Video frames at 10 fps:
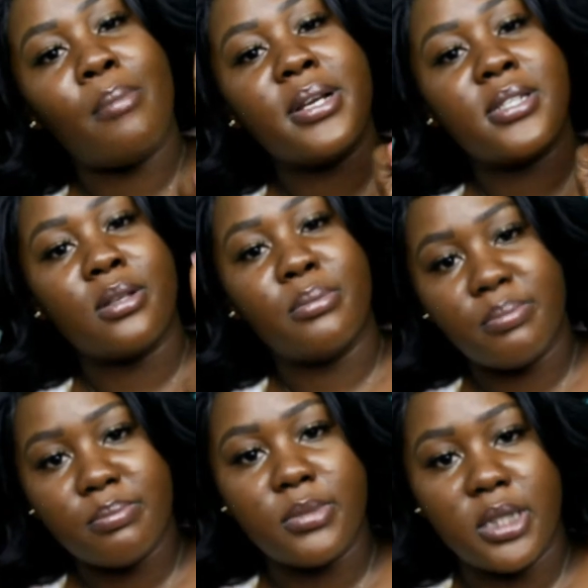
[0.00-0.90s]
is a,
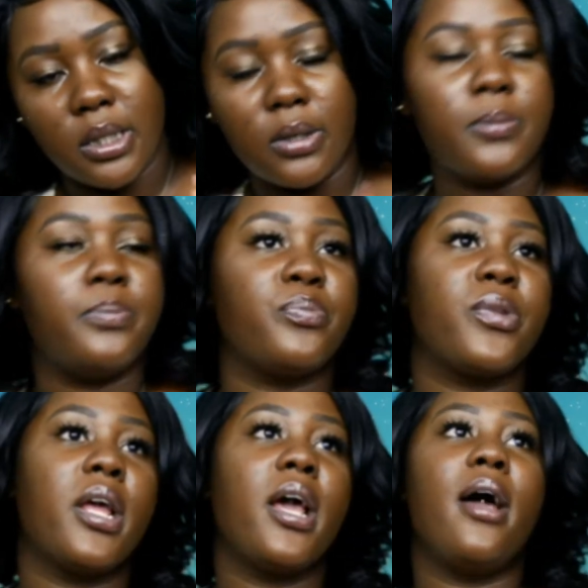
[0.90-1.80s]
you know.
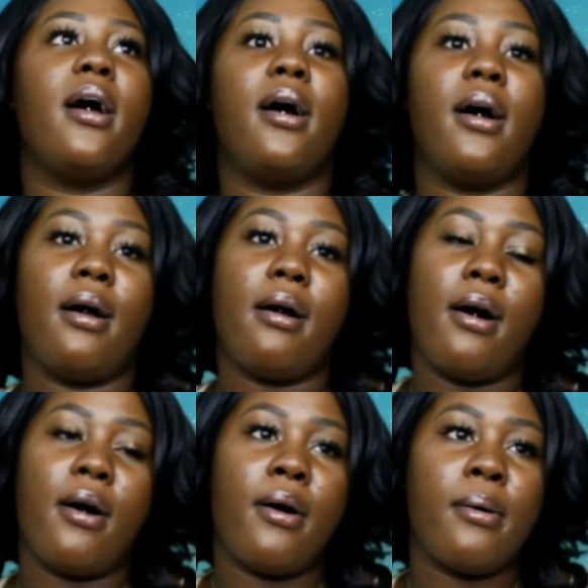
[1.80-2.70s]

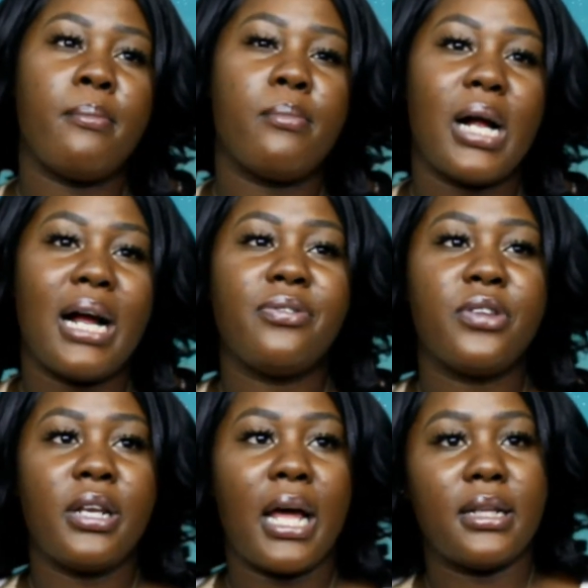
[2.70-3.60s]

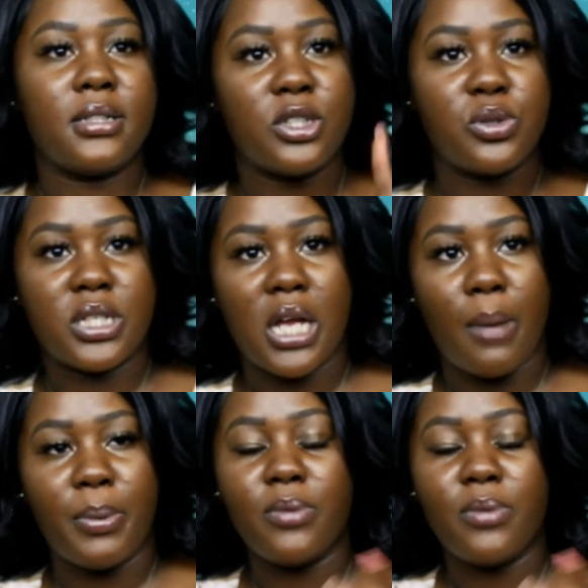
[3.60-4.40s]
After that situation happened,